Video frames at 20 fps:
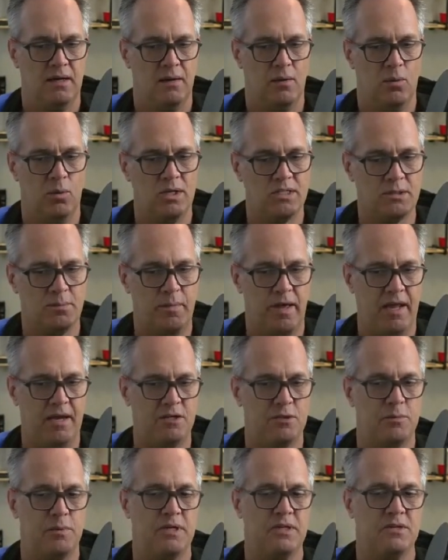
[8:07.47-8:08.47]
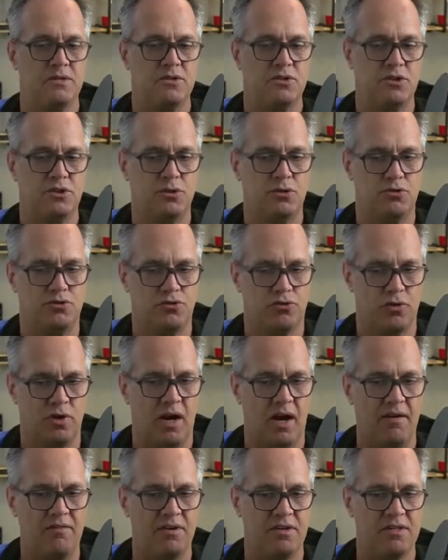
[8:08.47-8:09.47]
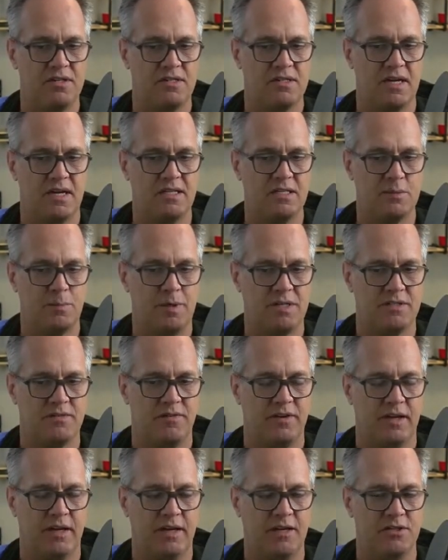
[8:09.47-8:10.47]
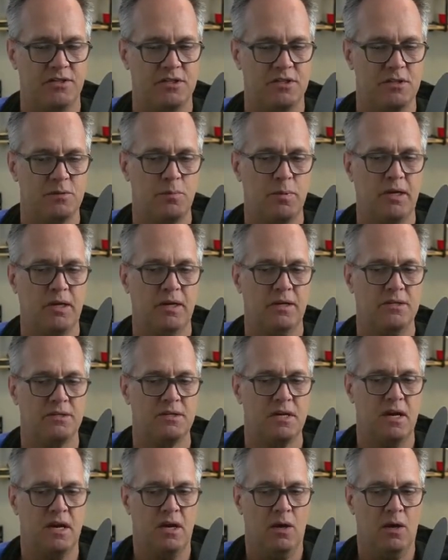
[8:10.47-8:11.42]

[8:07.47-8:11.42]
risk management to drive your design specifications, because